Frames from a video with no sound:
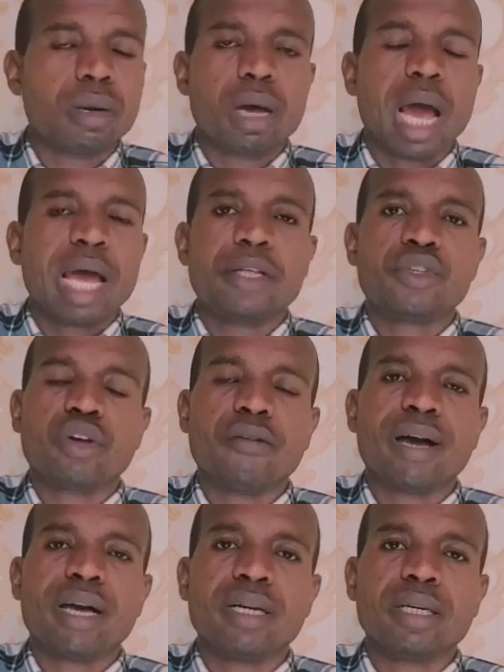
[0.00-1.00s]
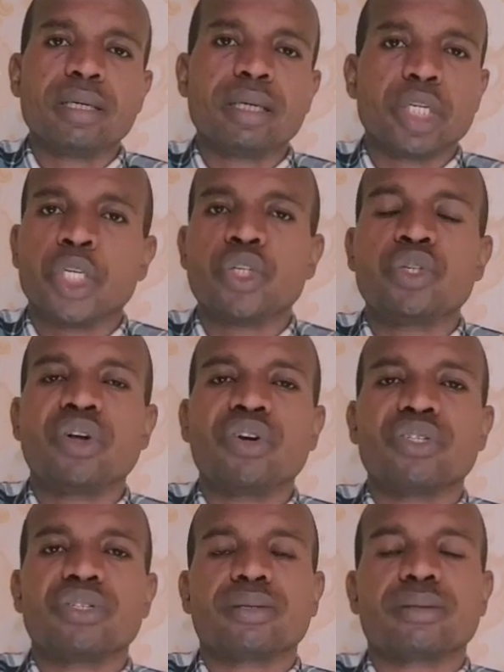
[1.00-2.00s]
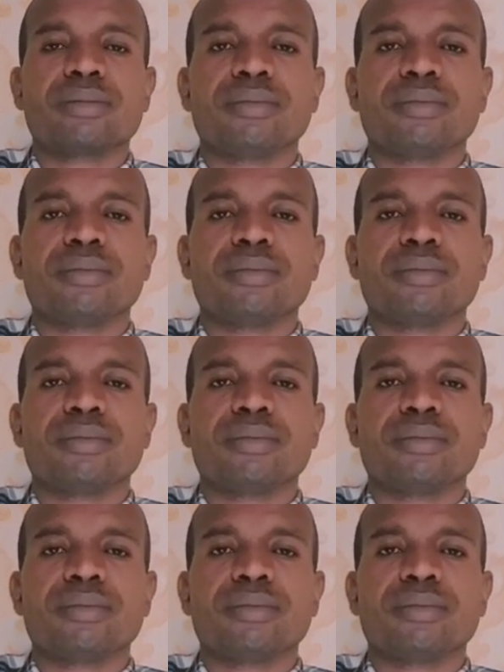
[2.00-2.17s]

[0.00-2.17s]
I discover it's not.